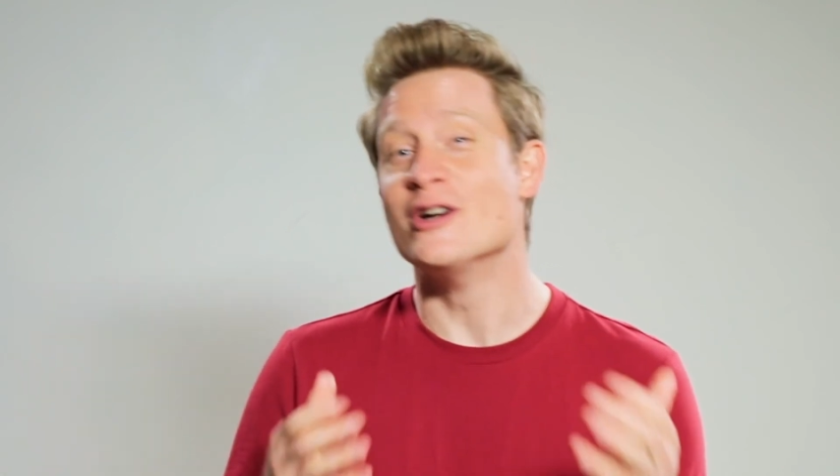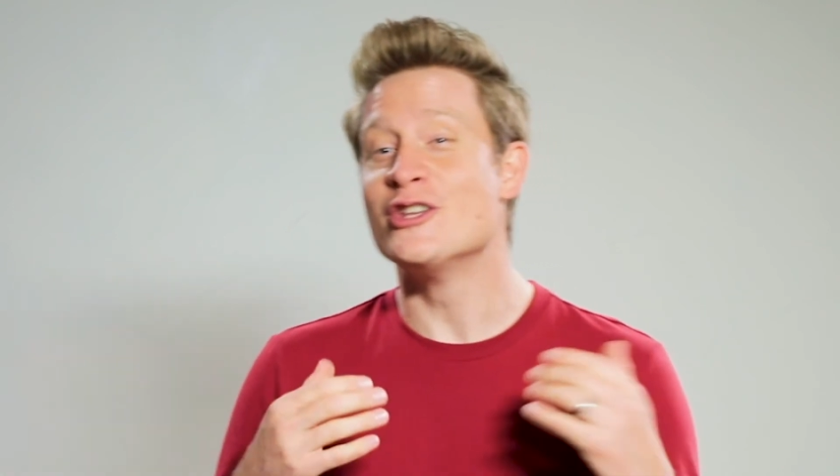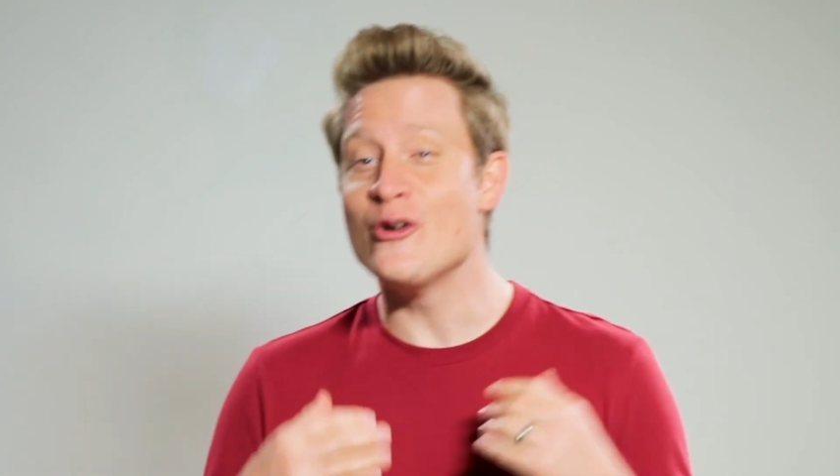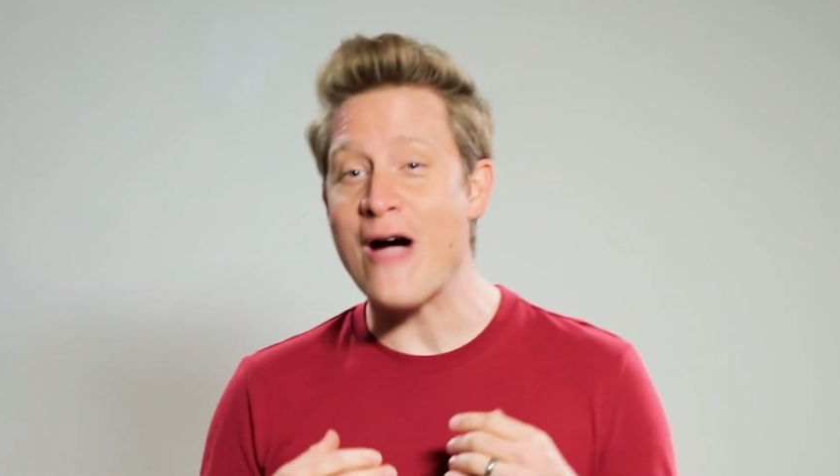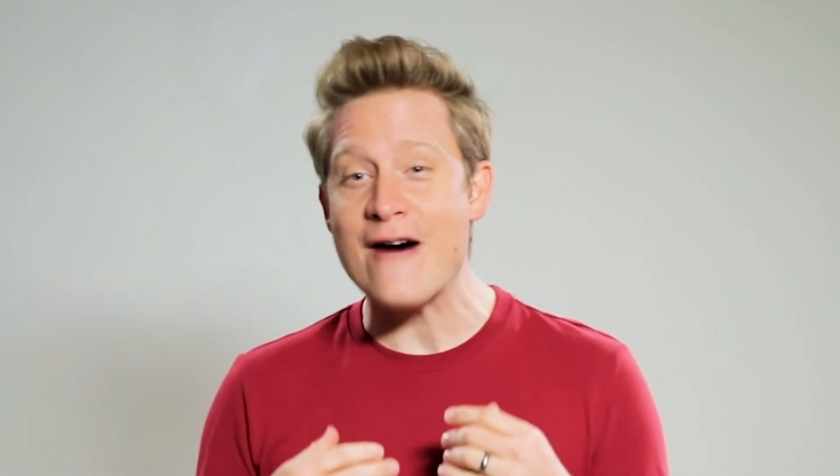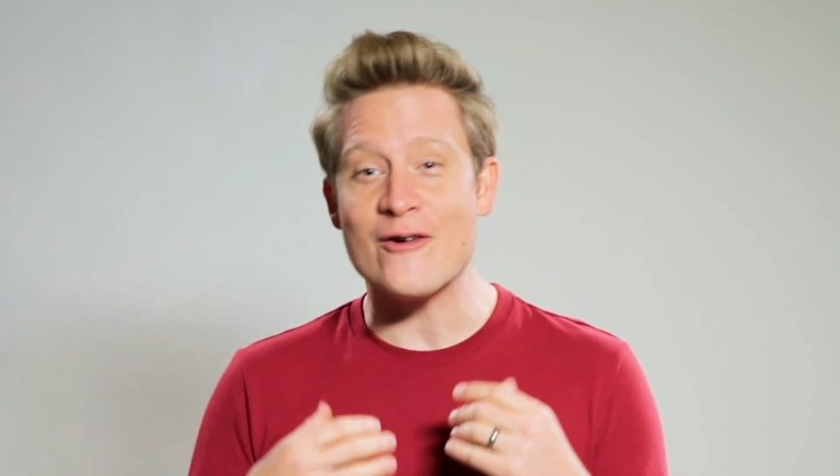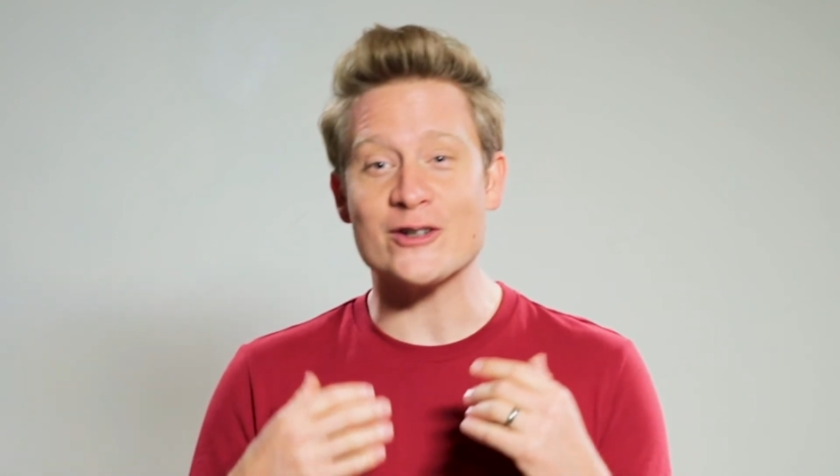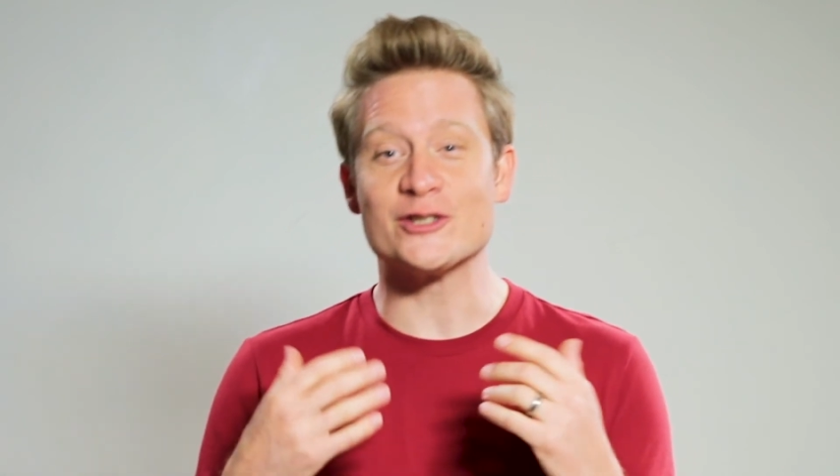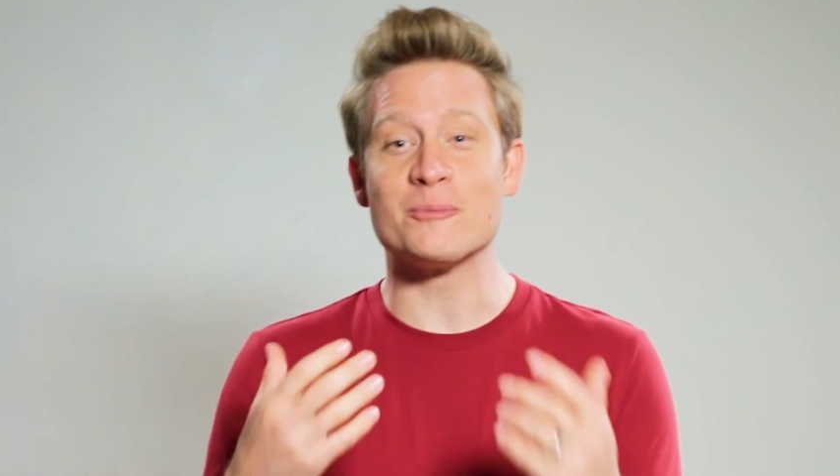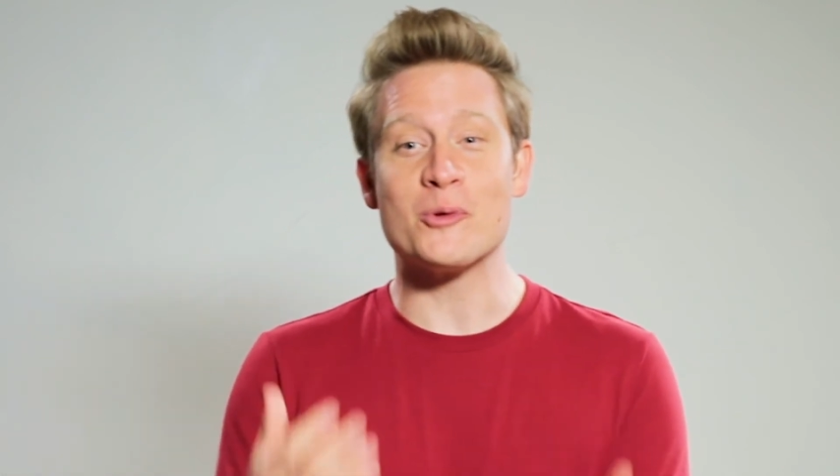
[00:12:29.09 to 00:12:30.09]
You have our
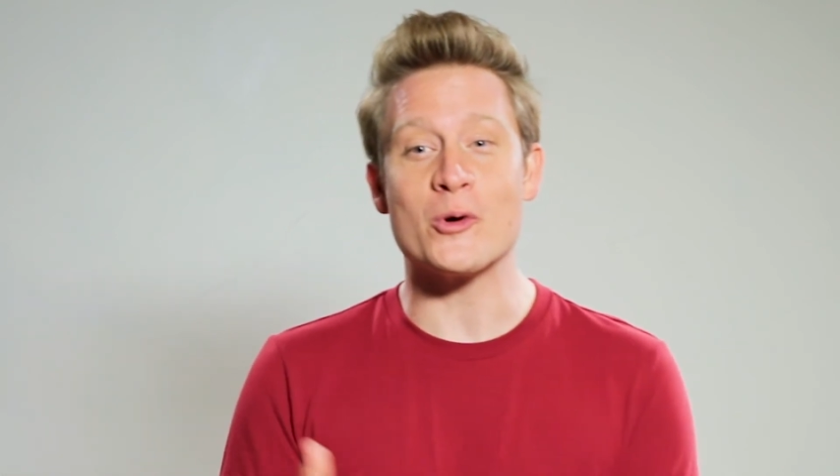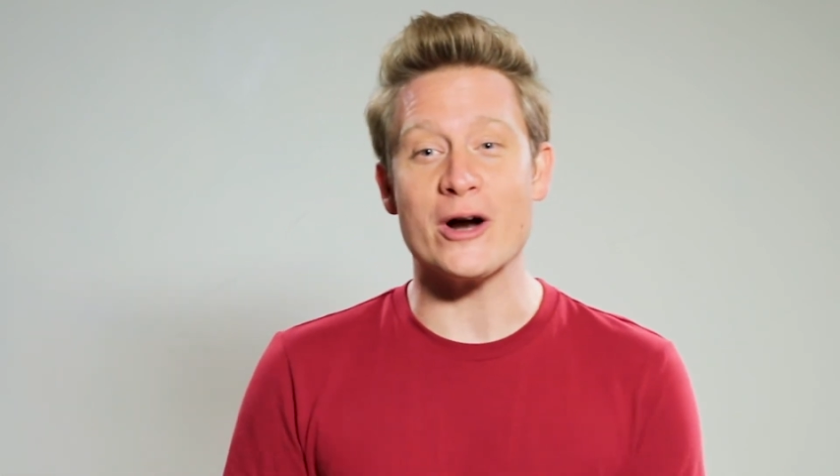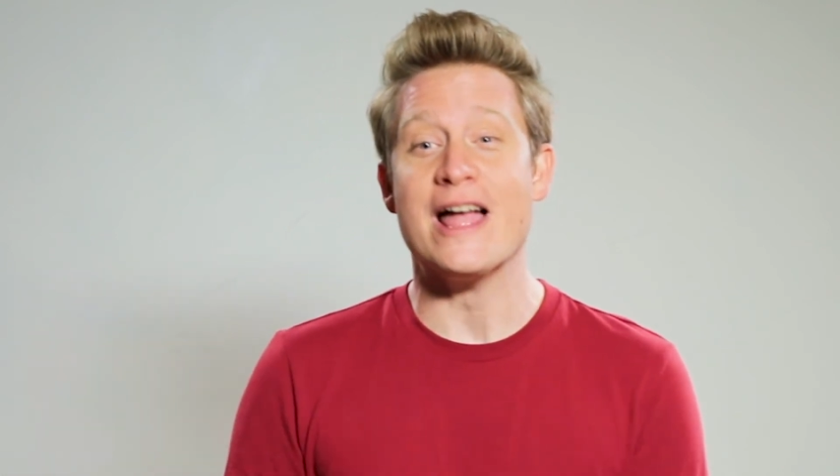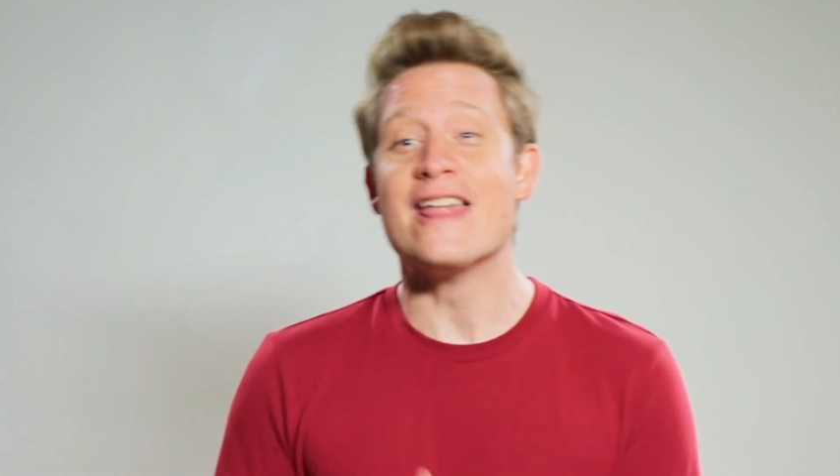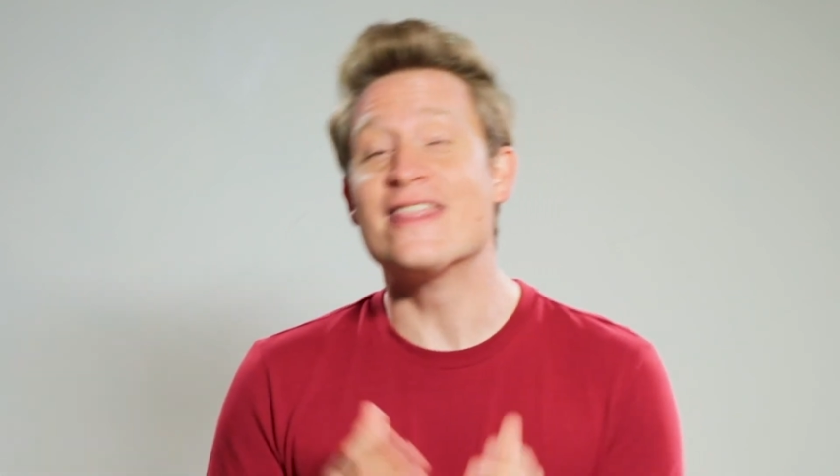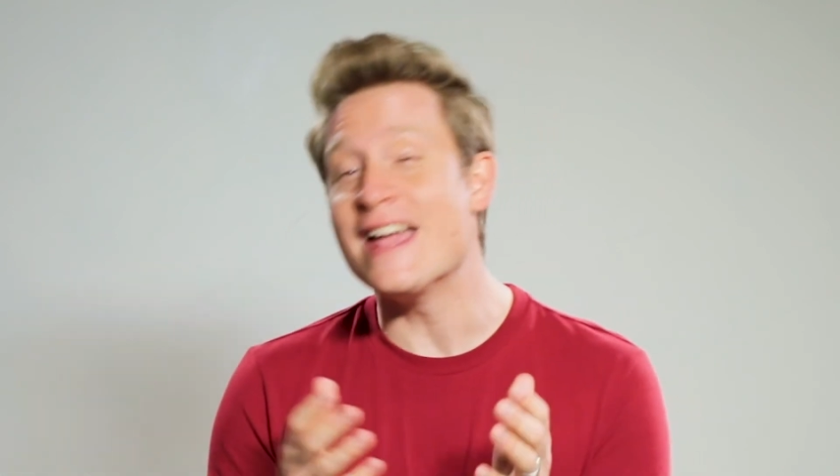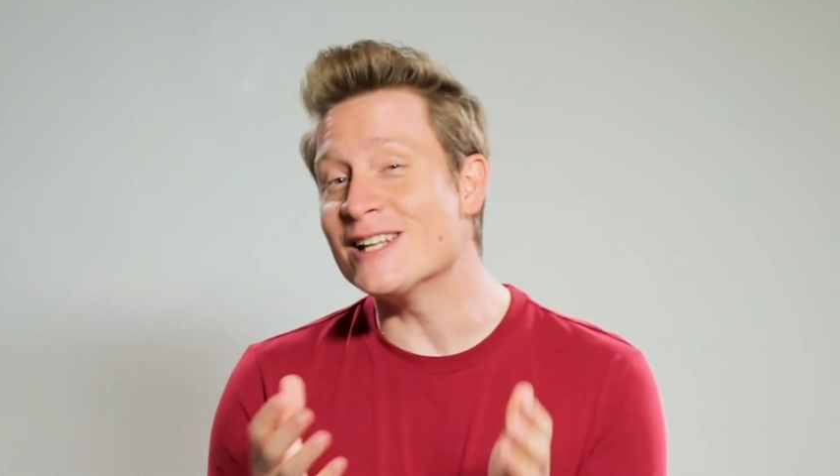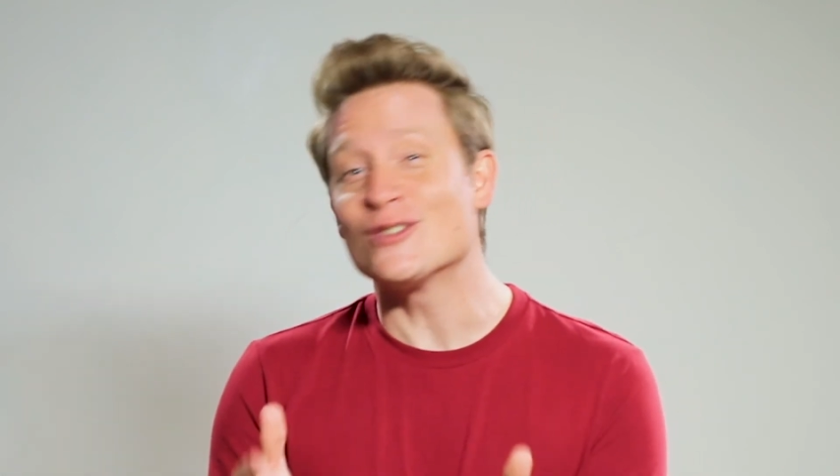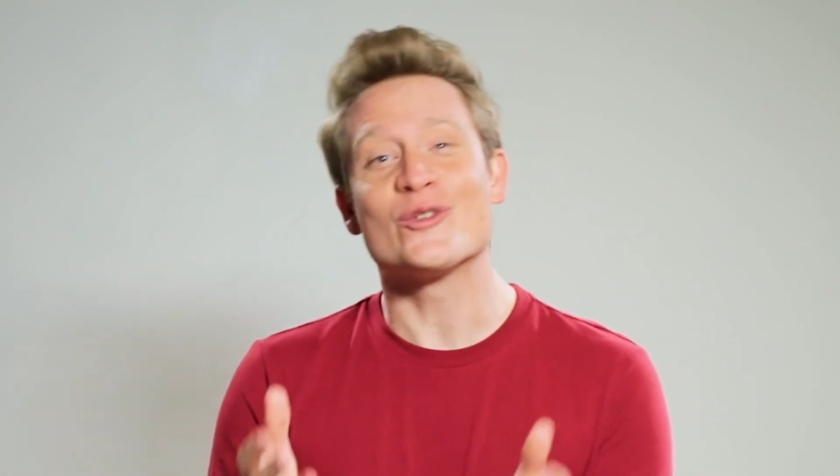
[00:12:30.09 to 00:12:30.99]
support. Thanks